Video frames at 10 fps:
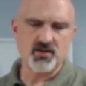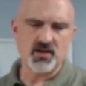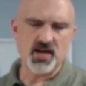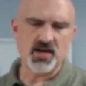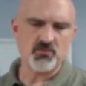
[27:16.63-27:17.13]

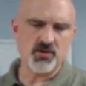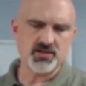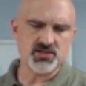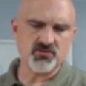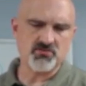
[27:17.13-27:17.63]
God
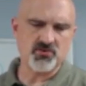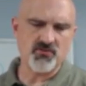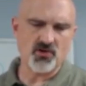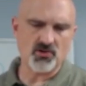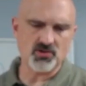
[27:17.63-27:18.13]
wants to
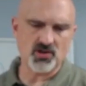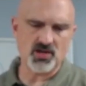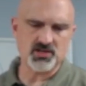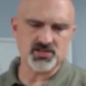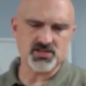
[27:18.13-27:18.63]
remove all
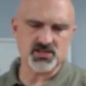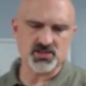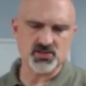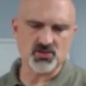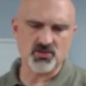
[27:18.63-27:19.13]
causes
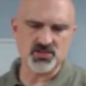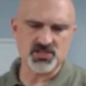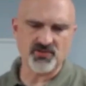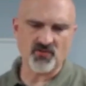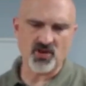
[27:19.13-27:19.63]
and
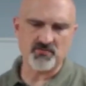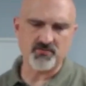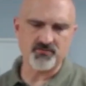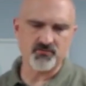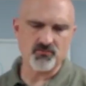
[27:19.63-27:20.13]
sources
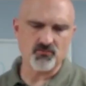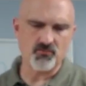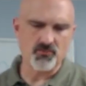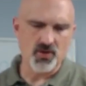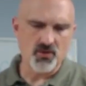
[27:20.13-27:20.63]
from
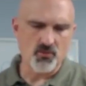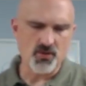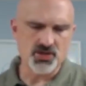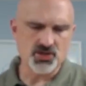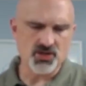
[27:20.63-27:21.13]

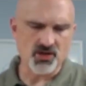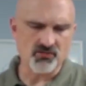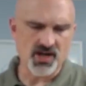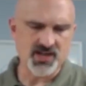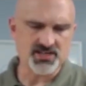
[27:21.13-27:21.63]
which
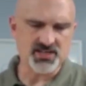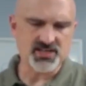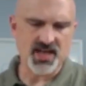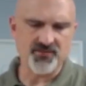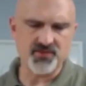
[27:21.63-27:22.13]

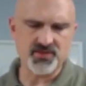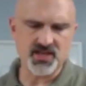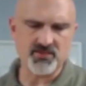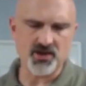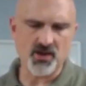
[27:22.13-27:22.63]
arises
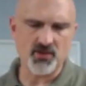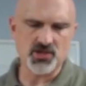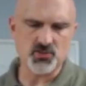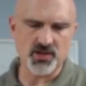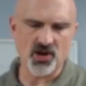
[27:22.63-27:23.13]
everything by
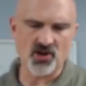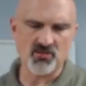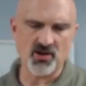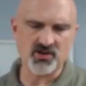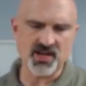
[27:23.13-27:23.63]
which we
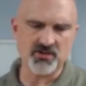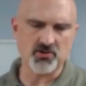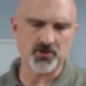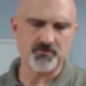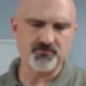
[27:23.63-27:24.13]
harm our
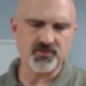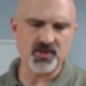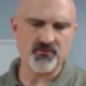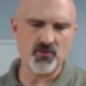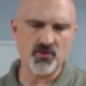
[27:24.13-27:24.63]
neighbor.
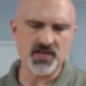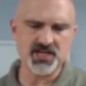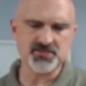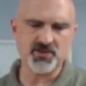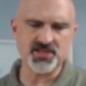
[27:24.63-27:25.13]
Therefore, he
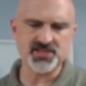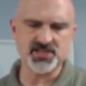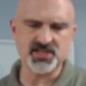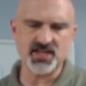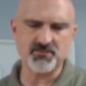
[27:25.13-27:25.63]

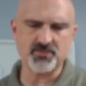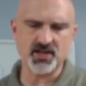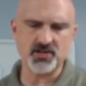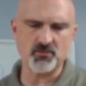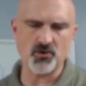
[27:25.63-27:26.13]
expresses it in
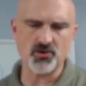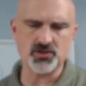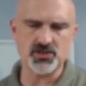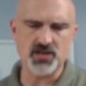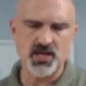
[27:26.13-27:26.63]
plain
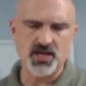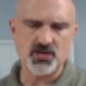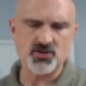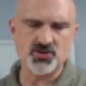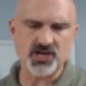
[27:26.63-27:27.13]
words,
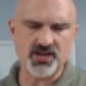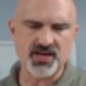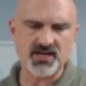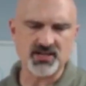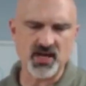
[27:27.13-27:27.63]
"You shall
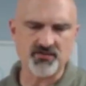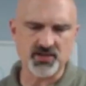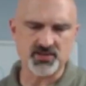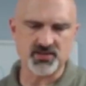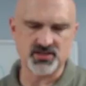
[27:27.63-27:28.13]
not
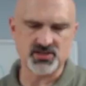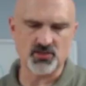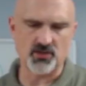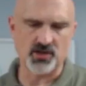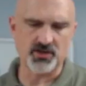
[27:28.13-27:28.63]
covet," and
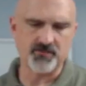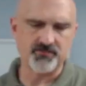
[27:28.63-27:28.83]
so on.